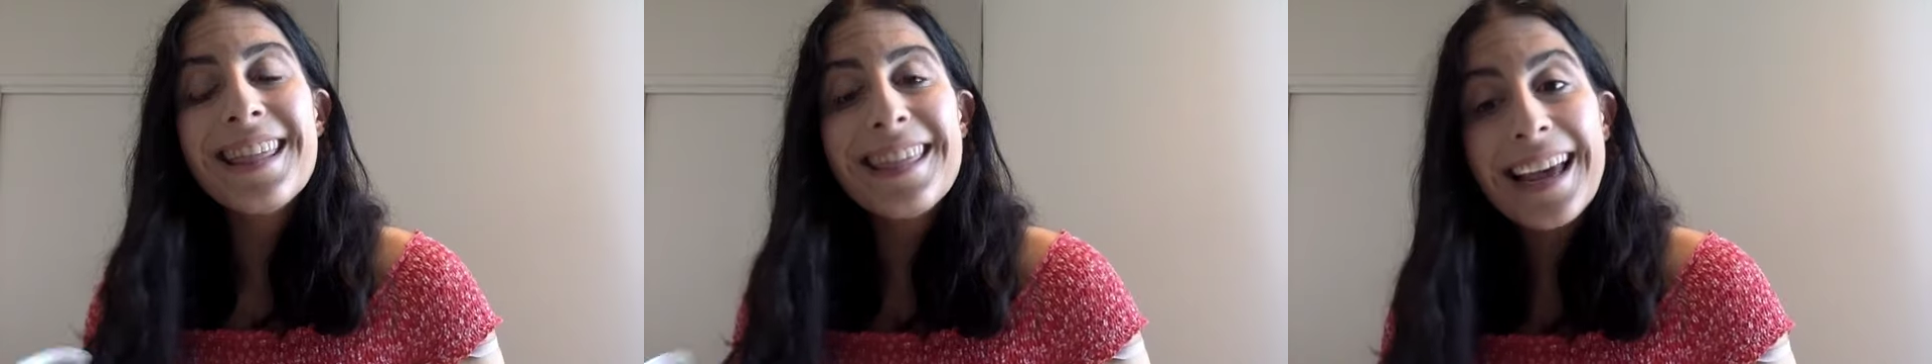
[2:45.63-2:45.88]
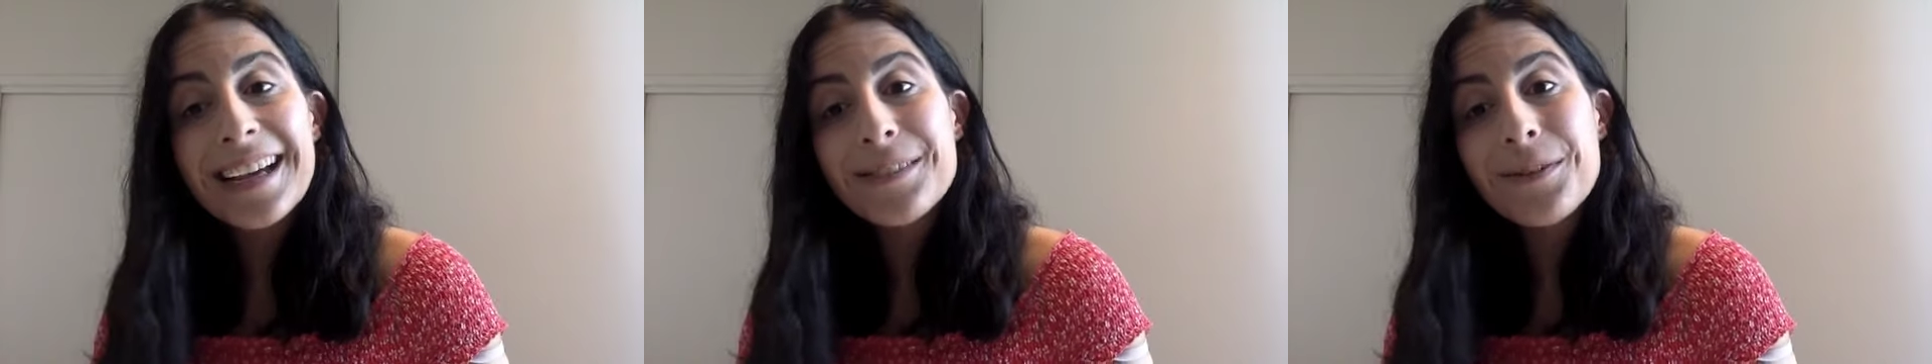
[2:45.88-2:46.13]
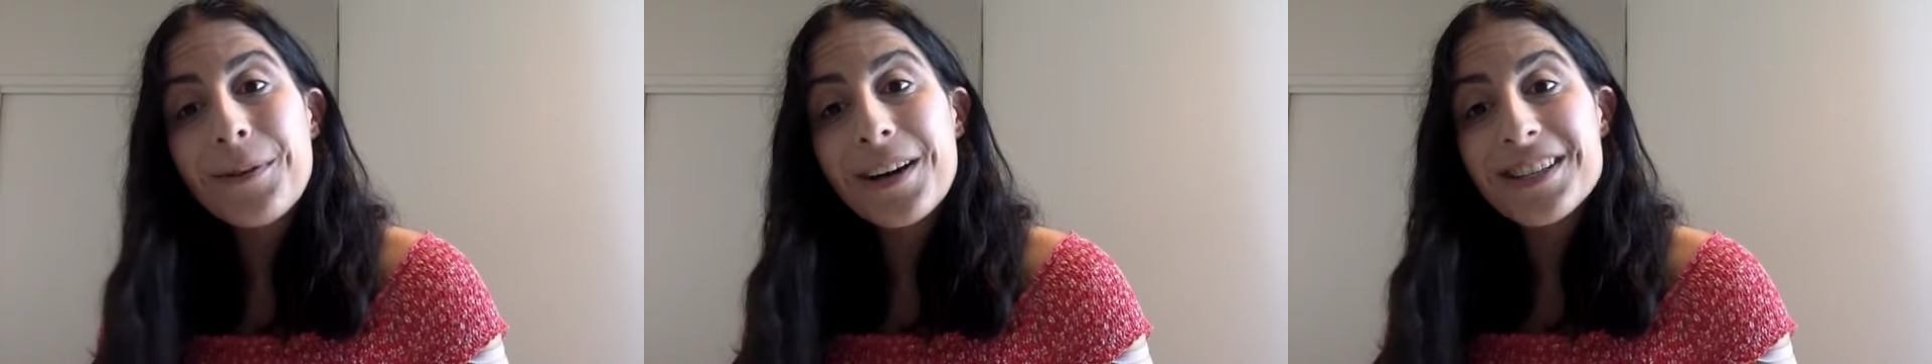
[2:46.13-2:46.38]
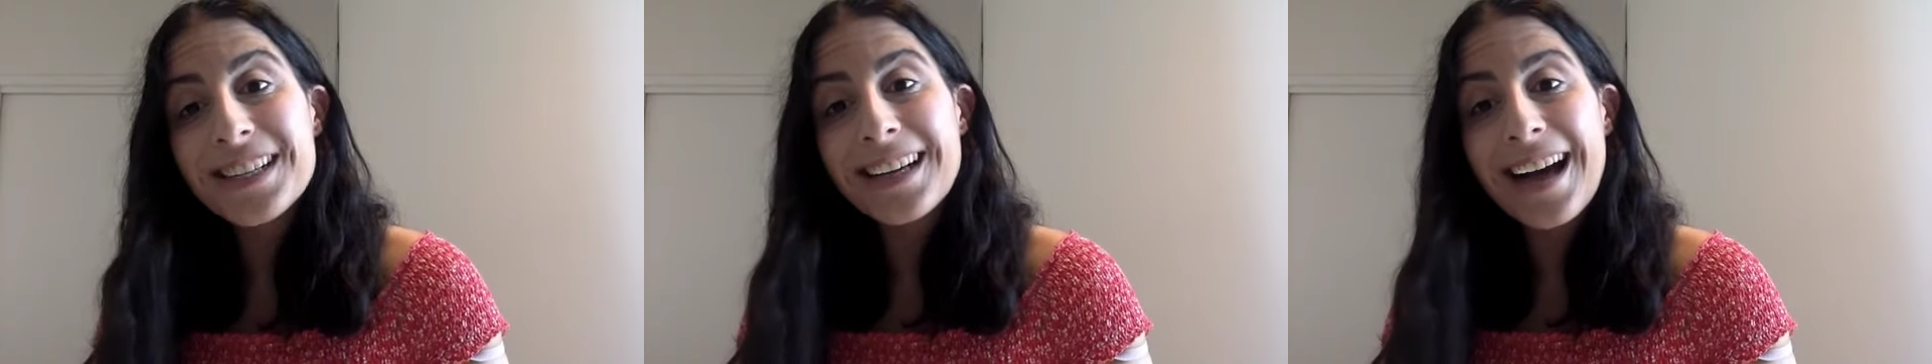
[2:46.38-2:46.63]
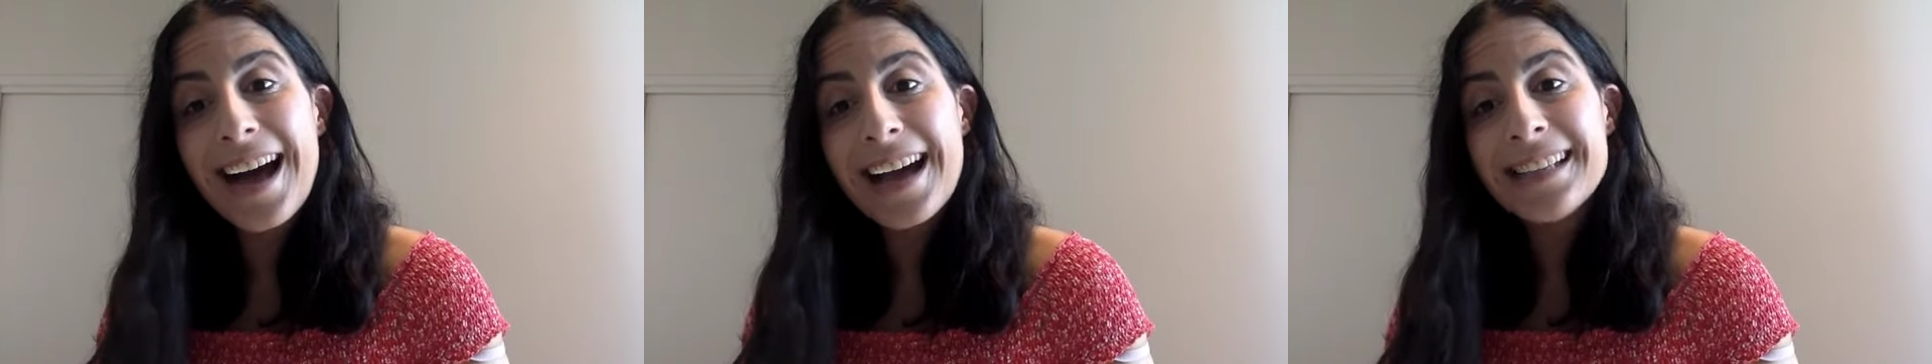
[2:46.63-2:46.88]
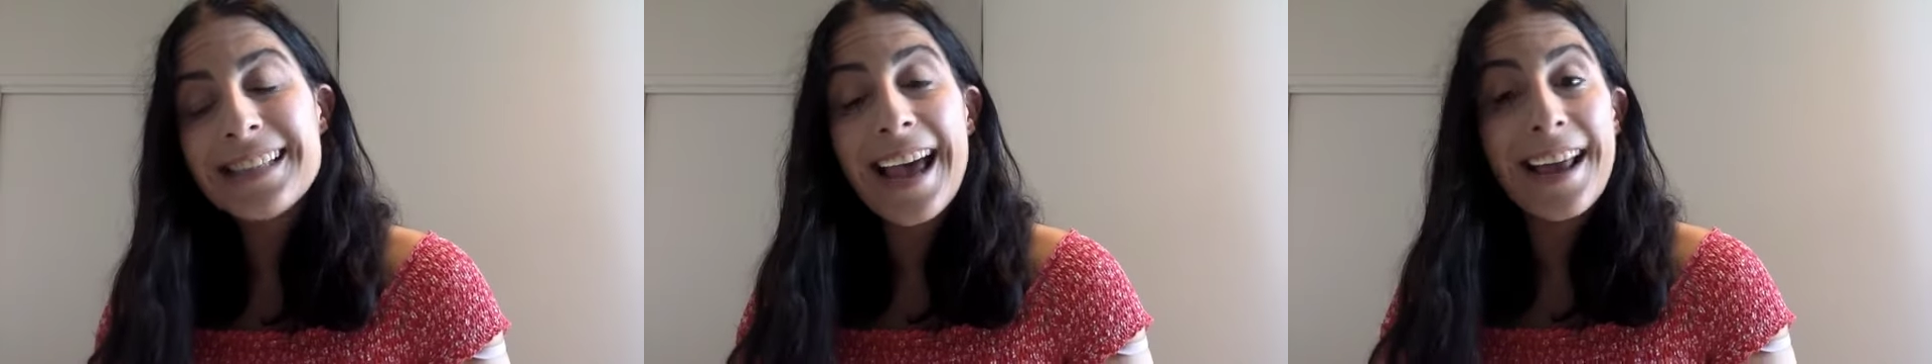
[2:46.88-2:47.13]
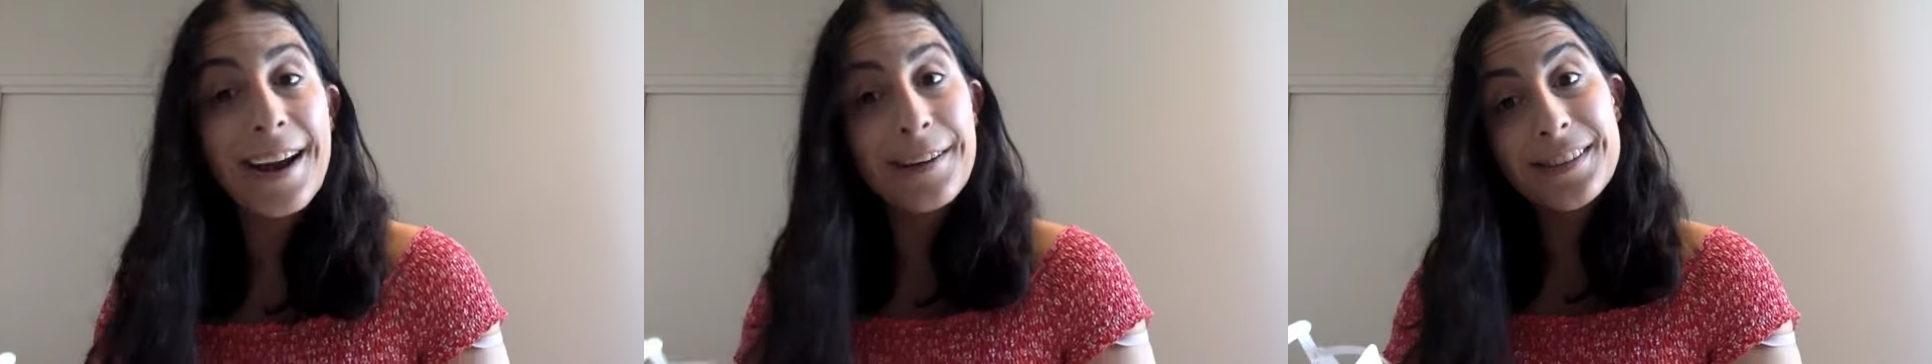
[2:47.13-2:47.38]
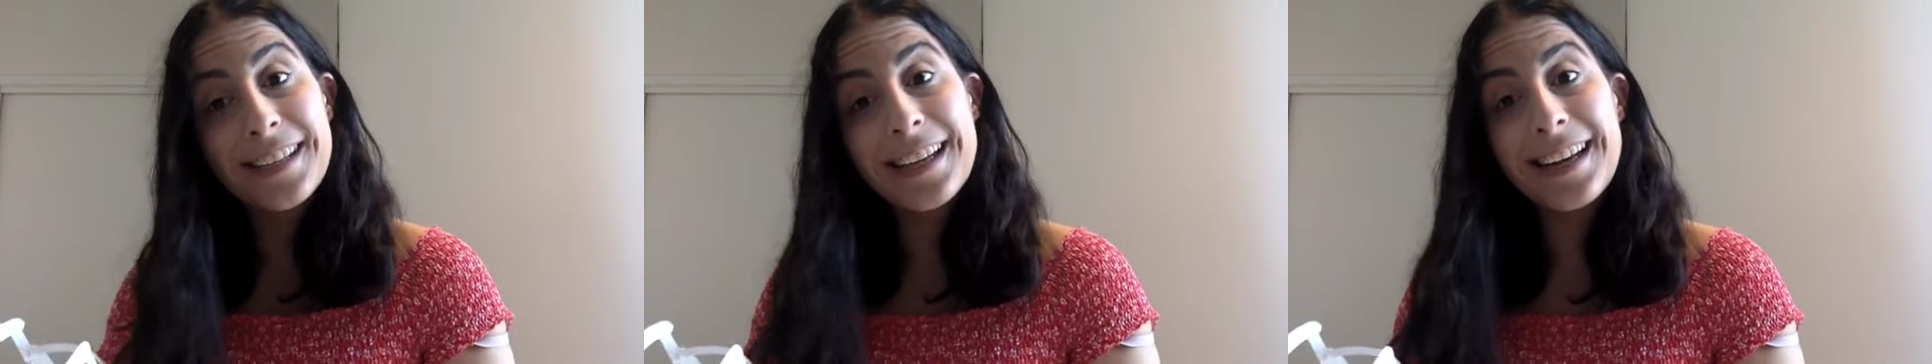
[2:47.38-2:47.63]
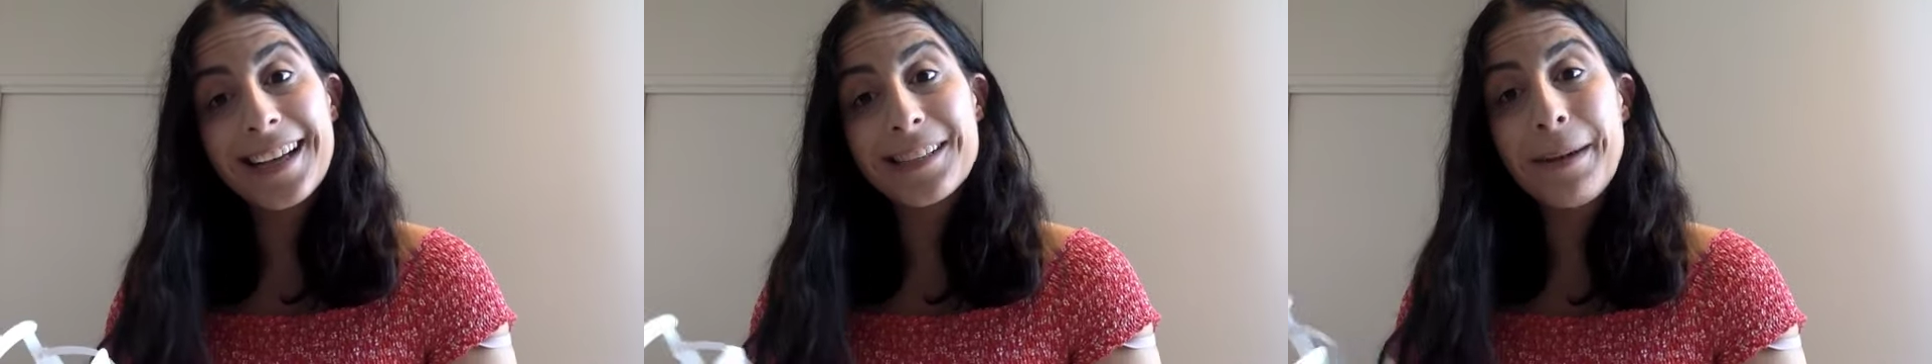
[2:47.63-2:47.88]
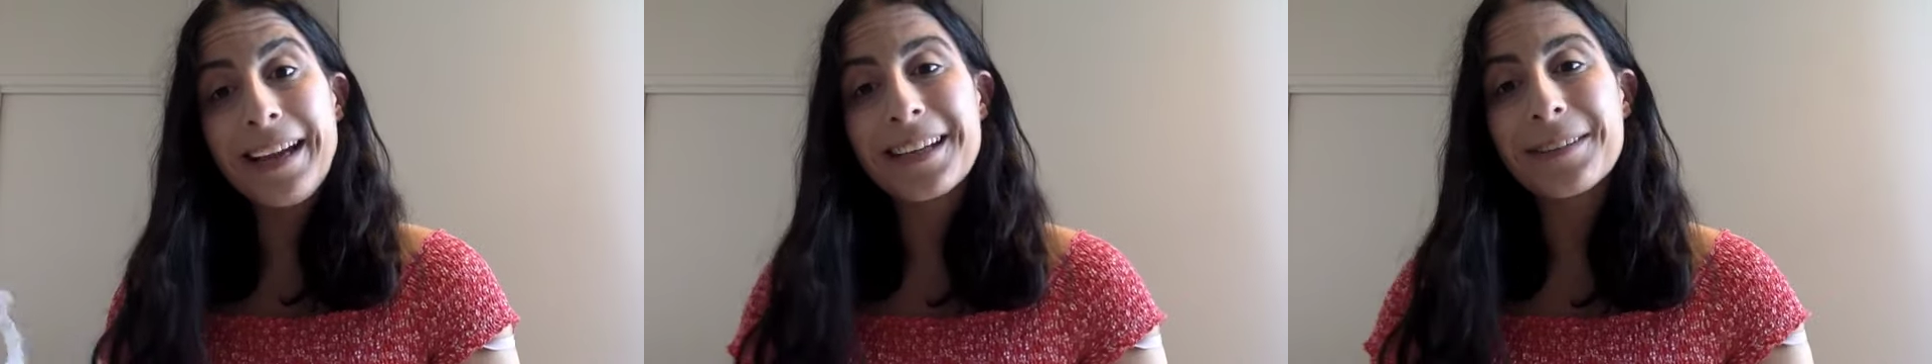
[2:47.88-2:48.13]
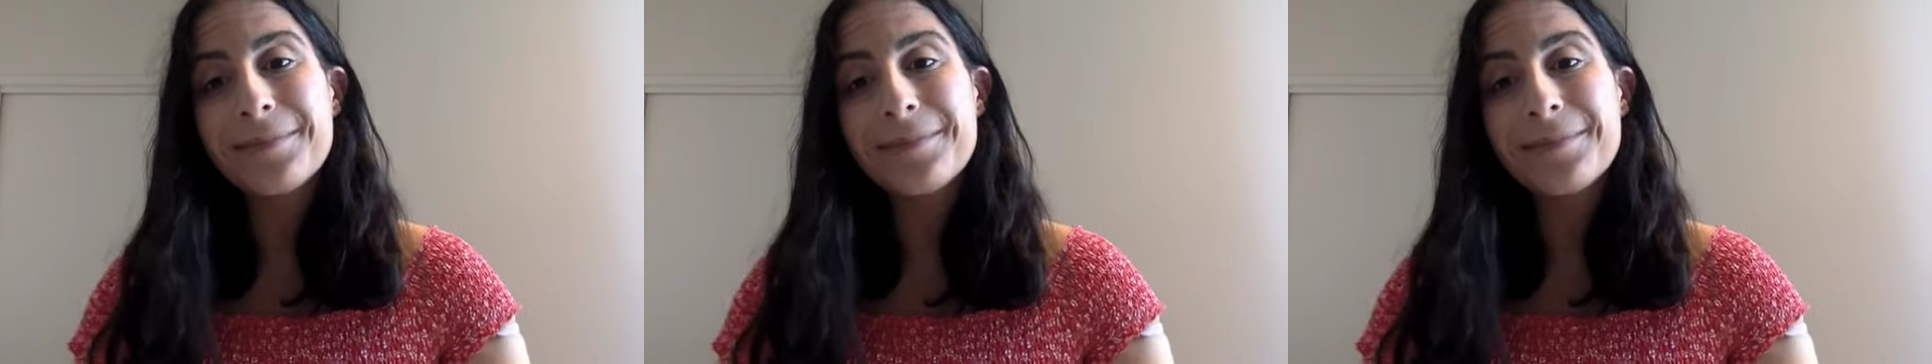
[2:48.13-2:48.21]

Thanks for watching, guys, and I'll see you next week.